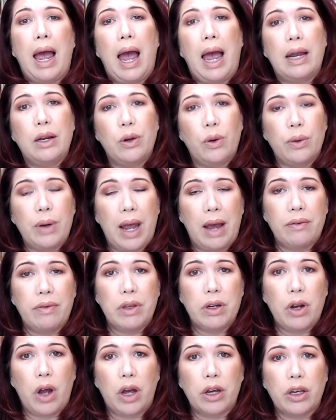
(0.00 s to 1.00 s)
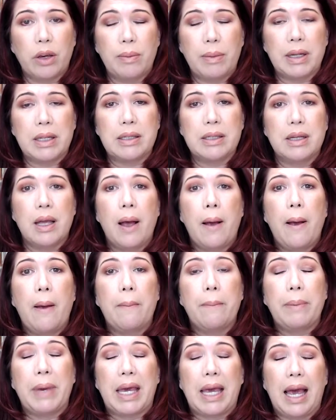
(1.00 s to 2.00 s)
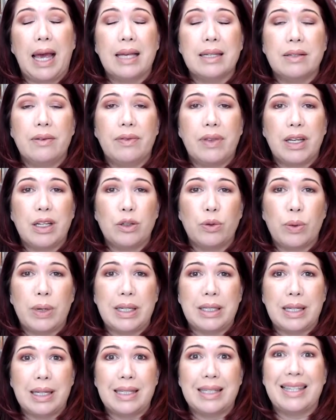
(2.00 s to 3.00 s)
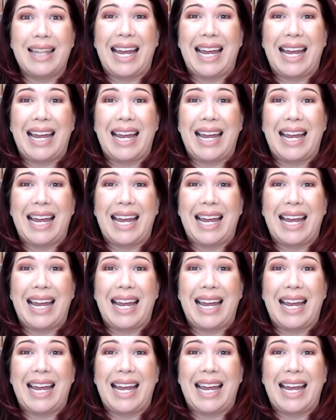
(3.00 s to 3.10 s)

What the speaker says: I don't have the documents because of these reasons.